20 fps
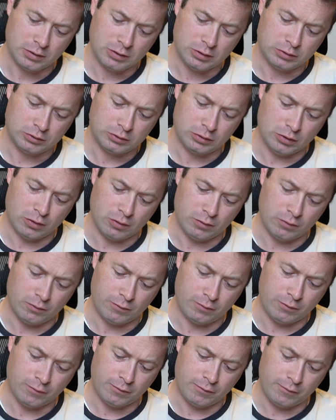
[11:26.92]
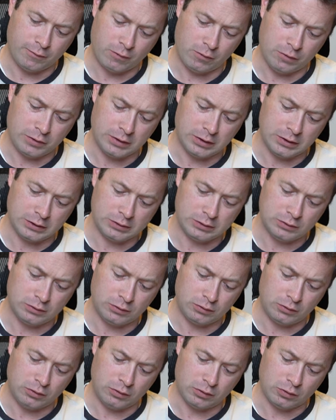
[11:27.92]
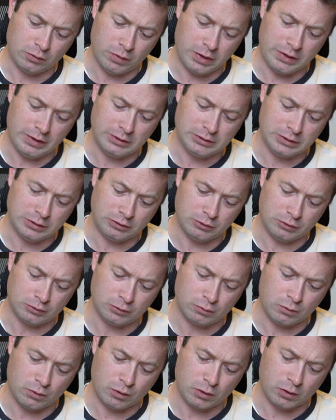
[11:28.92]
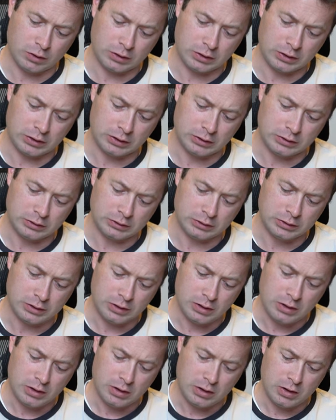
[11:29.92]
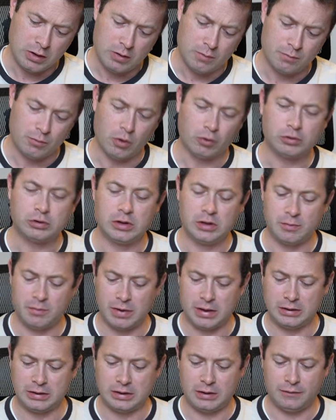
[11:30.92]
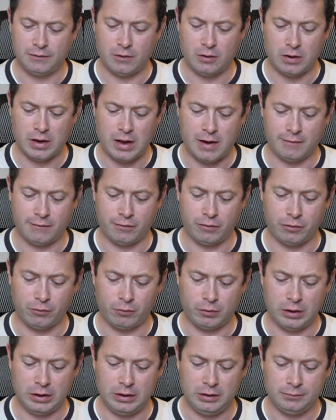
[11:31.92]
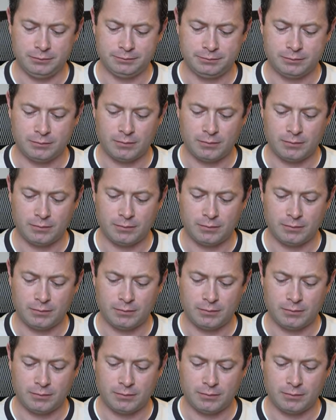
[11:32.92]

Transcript: So for this, you know, the way these sensors work is most of them by default have three